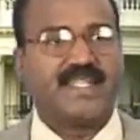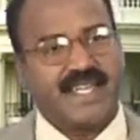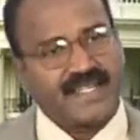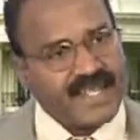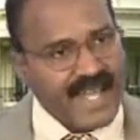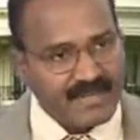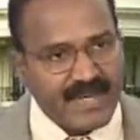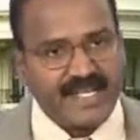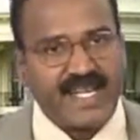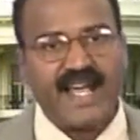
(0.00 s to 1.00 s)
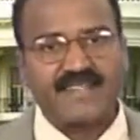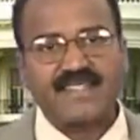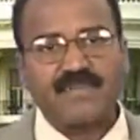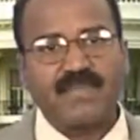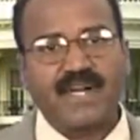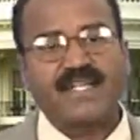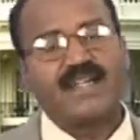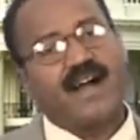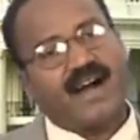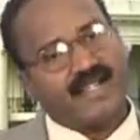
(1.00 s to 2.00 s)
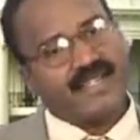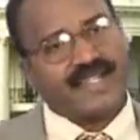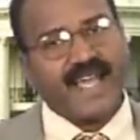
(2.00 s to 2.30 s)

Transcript: it can be class number, or it